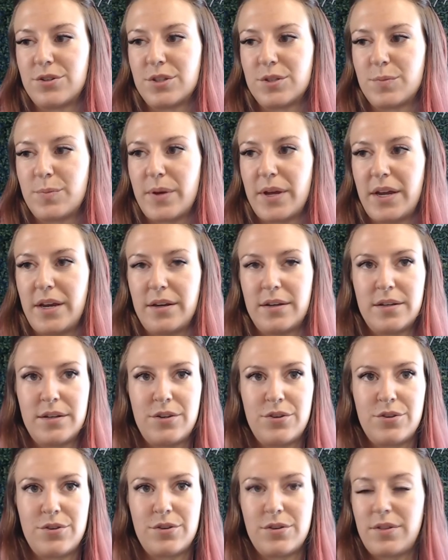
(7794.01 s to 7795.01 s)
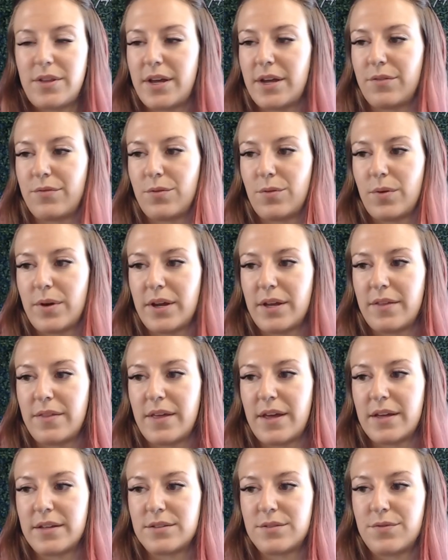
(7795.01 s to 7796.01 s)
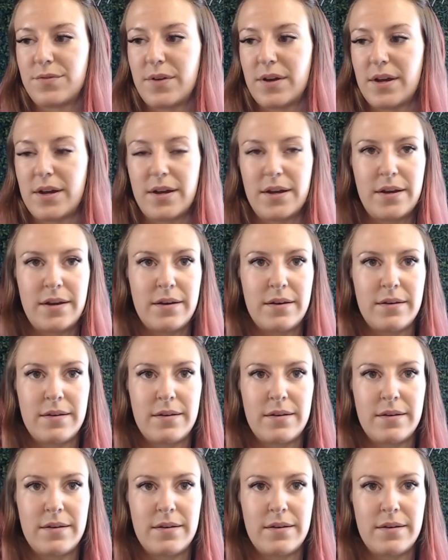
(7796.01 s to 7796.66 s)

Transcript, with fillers: just painting your life away, and that's fine.